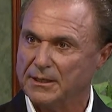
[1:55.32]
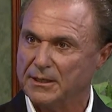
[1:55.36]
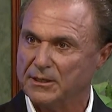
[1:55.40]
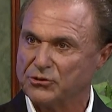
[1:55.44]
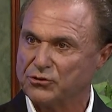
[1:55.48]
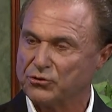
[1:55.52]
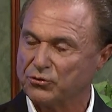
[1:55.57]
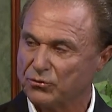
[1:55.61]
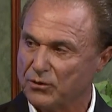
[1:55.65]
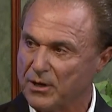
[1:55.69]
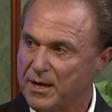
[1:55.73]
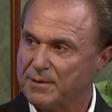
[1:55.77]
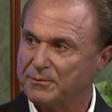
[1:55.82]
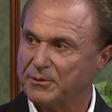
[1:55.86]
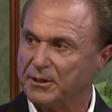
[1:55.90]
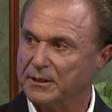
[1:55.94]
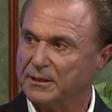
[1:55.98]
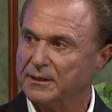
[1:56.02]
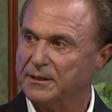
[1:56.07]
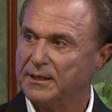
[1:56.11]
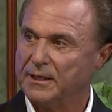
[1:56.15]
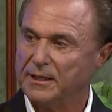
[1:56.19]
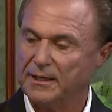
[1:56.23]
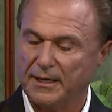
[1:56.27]

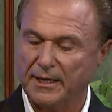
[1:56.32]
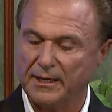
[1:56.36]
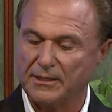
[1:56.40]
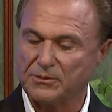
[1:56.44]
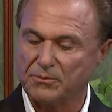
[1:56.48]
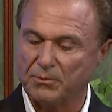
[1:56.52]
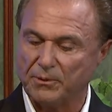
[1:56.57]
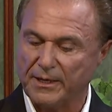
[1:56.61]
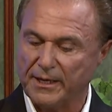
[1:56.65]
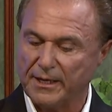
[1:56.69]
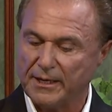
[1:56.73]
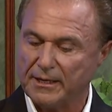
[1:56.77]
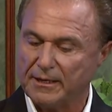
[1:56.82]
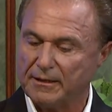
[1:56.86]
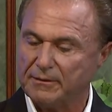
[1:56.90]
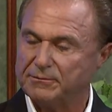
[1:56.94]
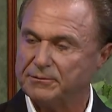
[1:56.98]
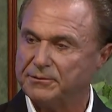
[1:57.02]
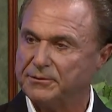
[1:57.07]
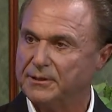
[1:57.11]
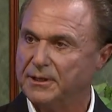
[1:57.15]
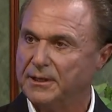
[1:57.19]
trauma, as we have